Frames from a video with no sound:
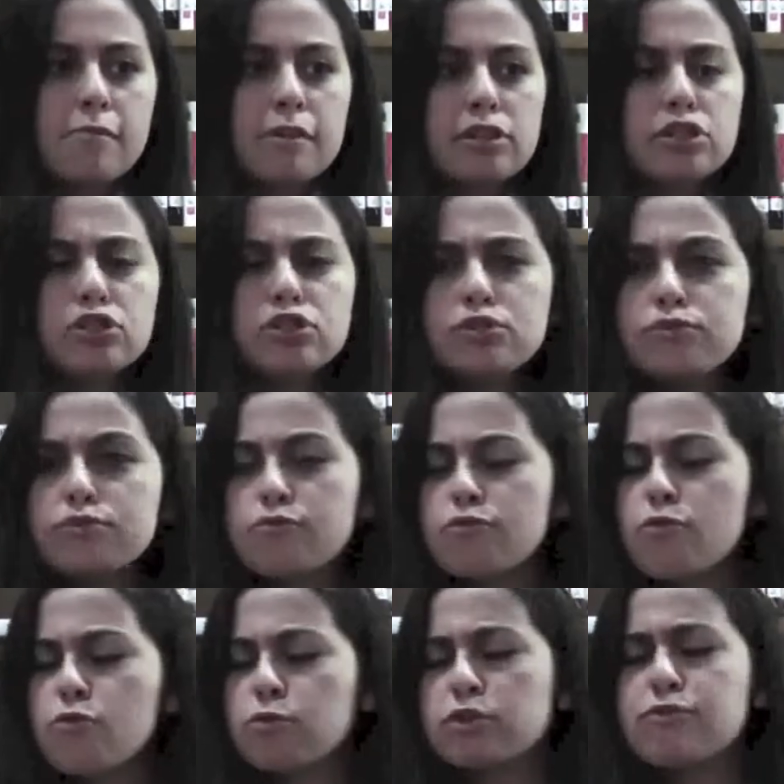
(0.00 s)
It
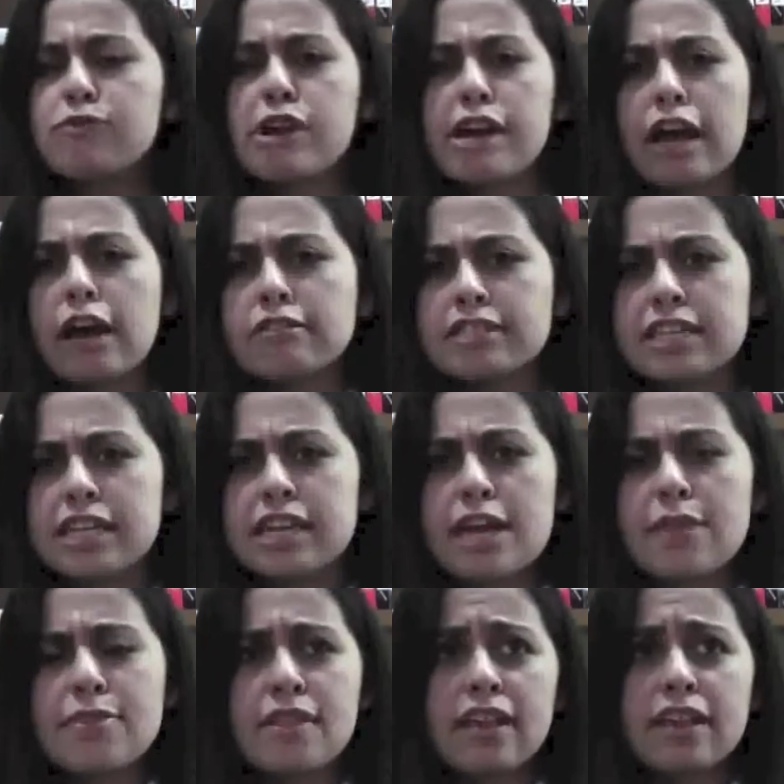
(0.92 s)
was very outdated.
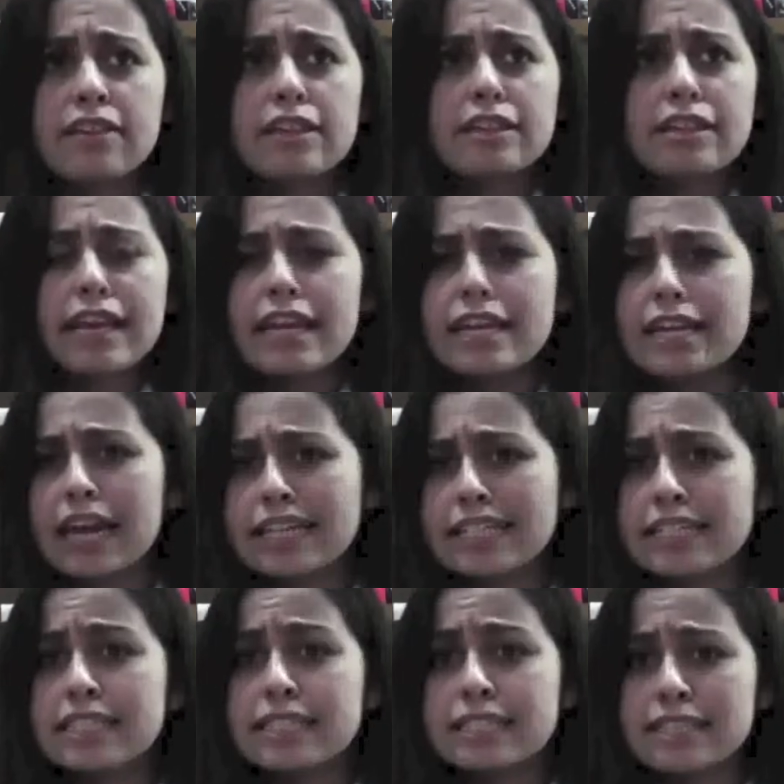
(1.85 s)
I think in the late
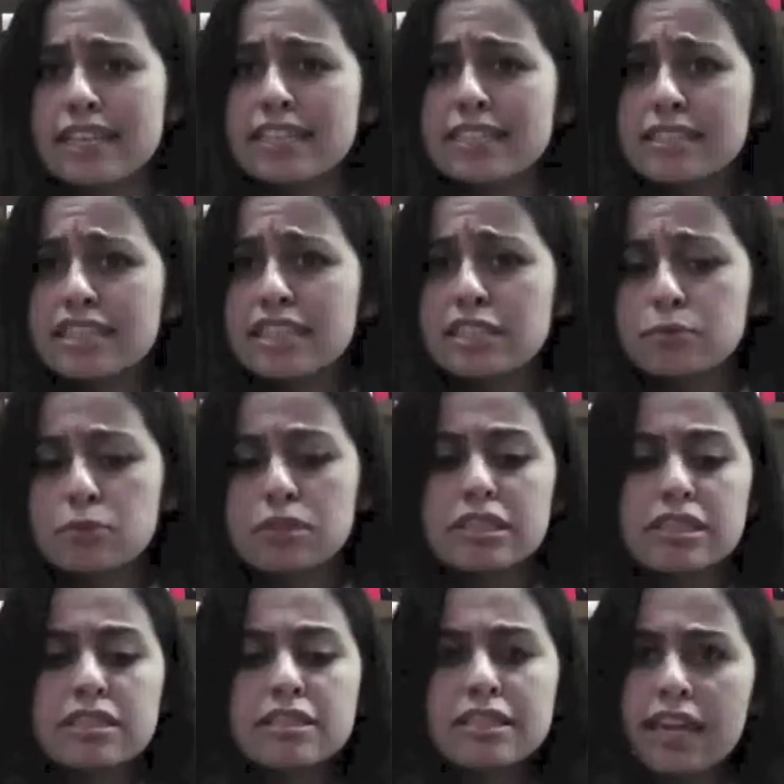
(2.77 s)
1960s
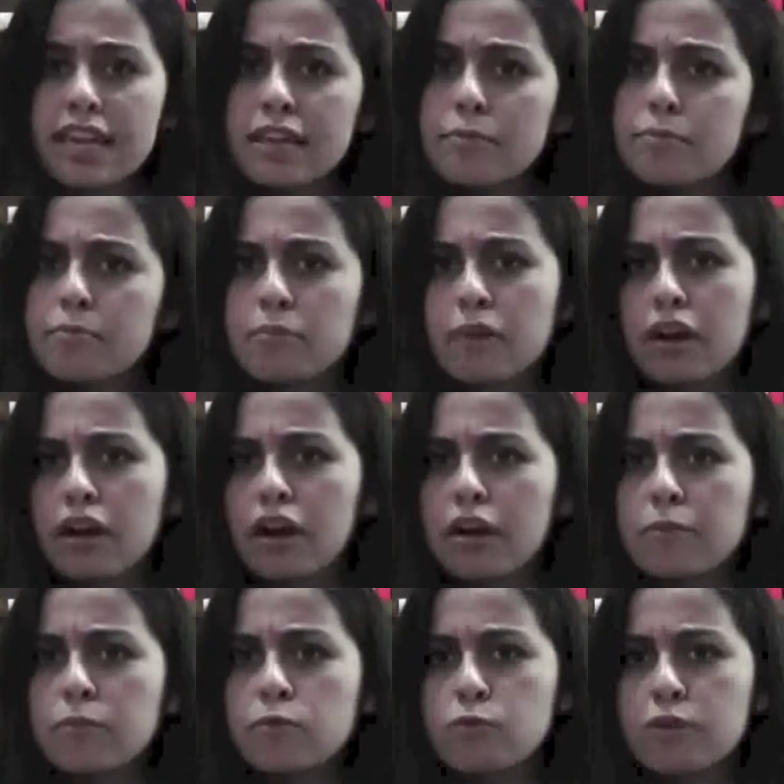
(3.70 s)
was the date
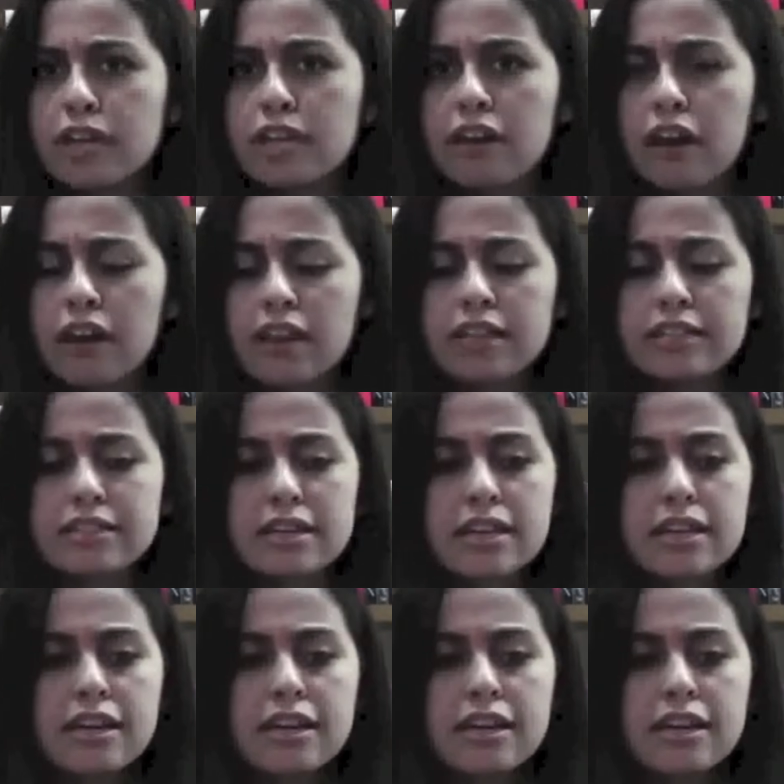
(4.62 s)
written on it.